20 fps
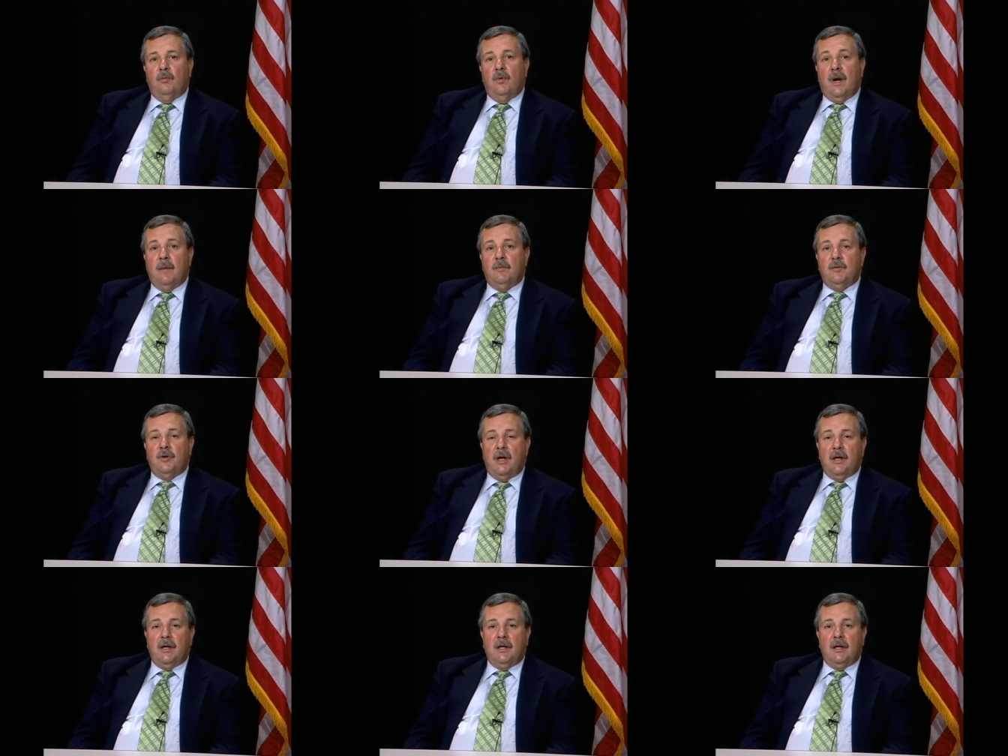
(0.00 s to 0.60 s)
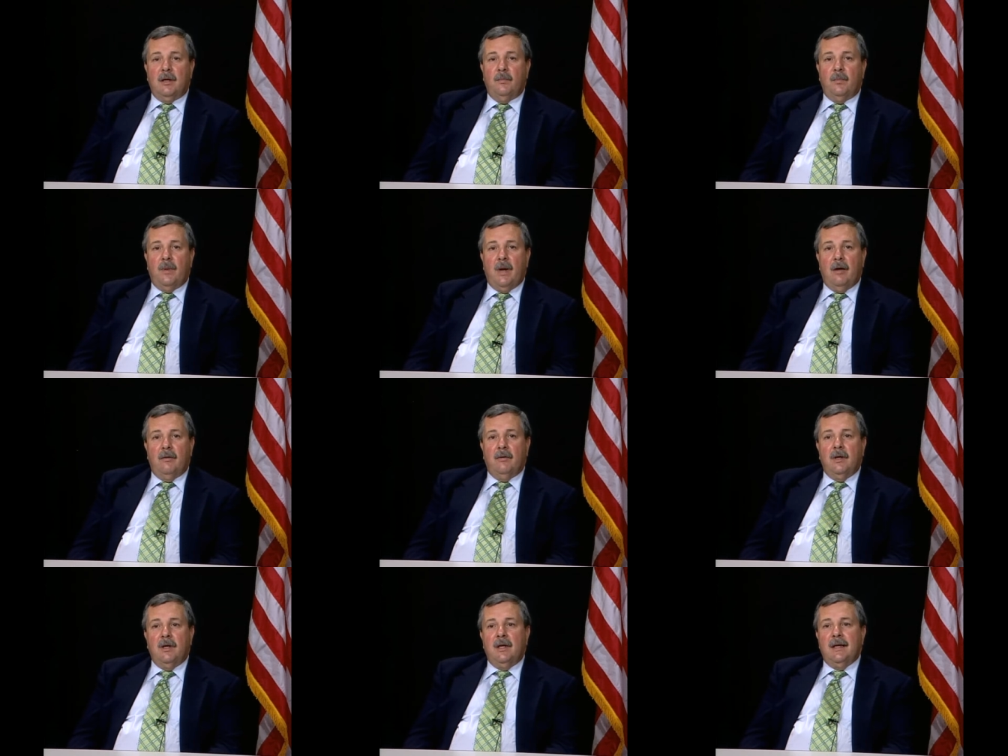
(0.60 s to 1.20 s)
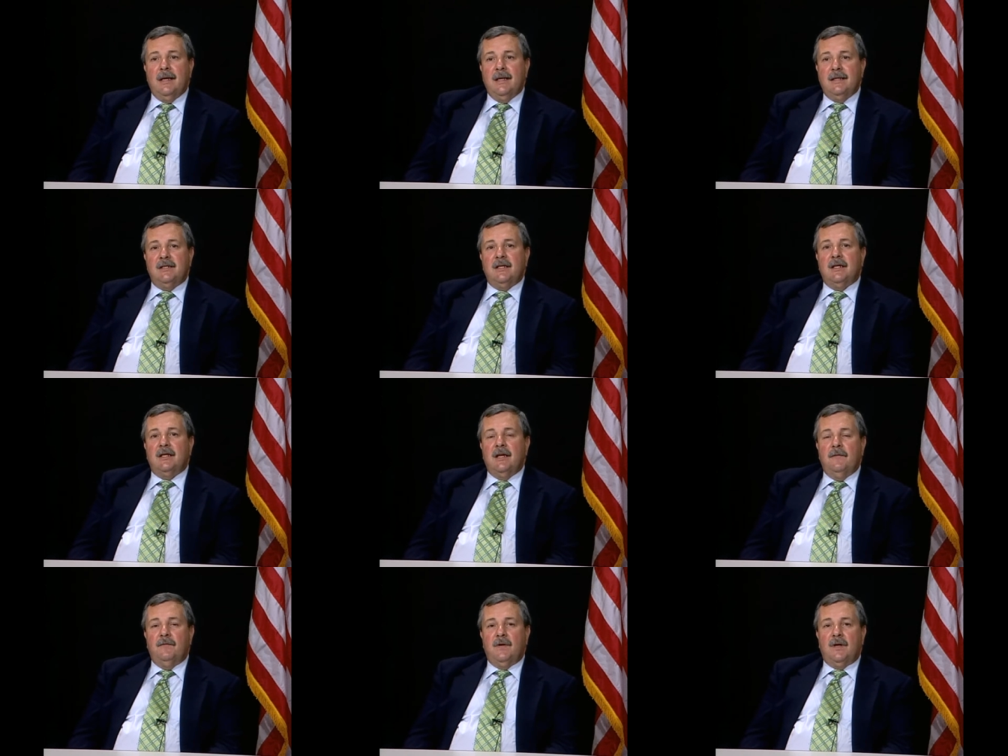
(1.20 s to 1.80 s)
When I'm talking about
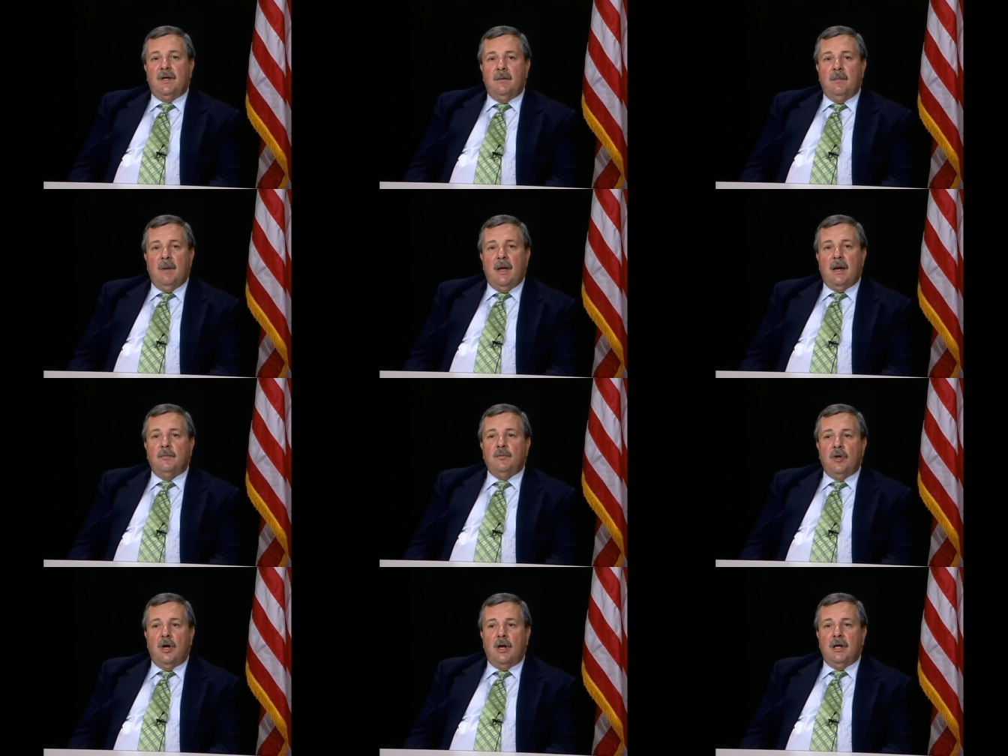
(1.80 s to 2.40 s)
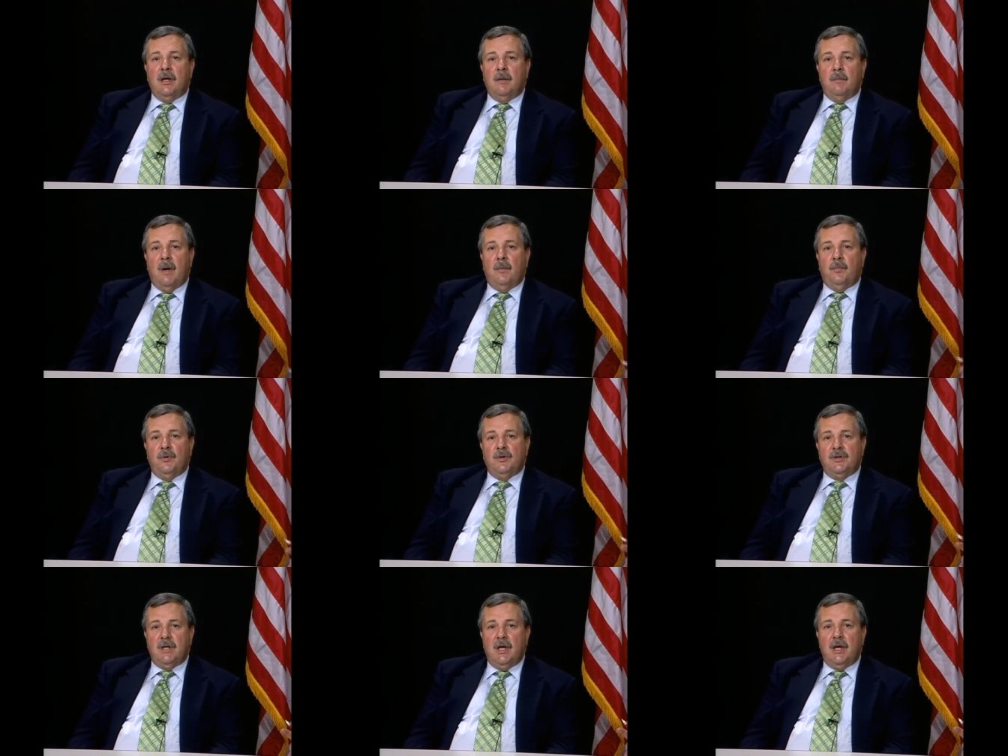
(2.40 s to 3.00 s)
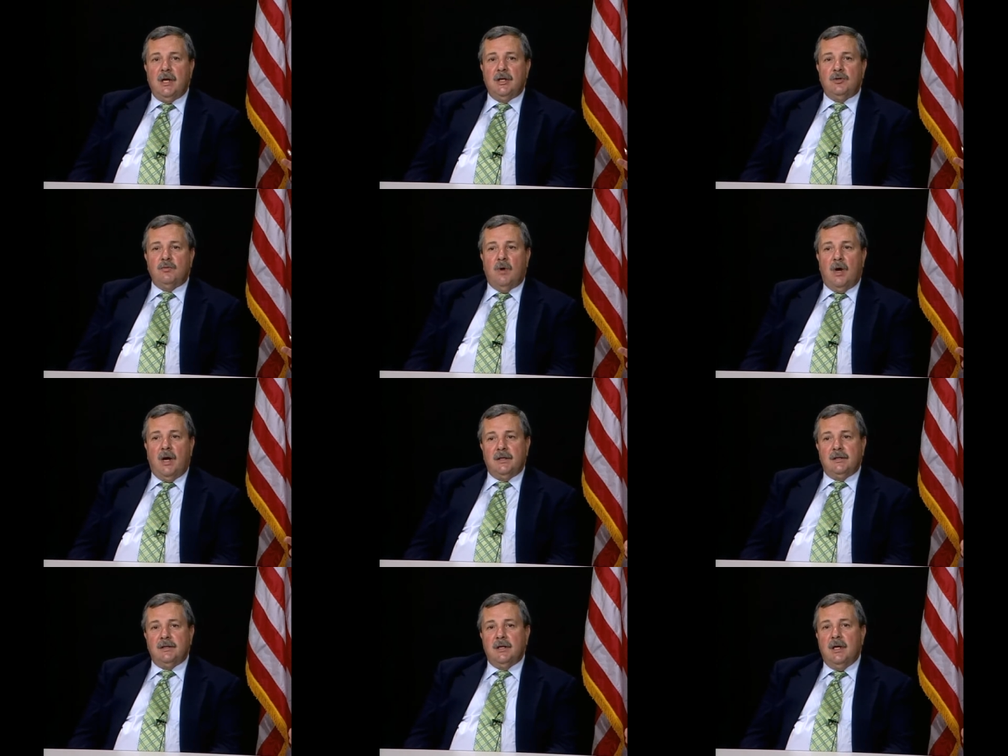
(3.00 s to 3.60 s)
insignificant amount, I'm talking about
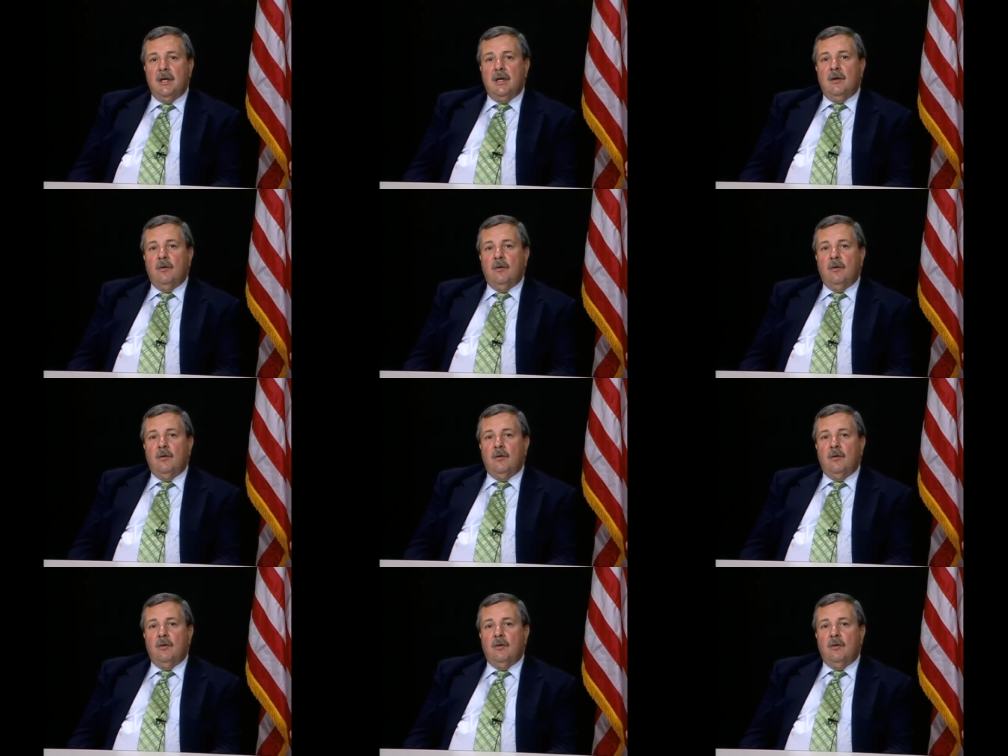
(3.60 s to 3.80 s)
percentage-wise.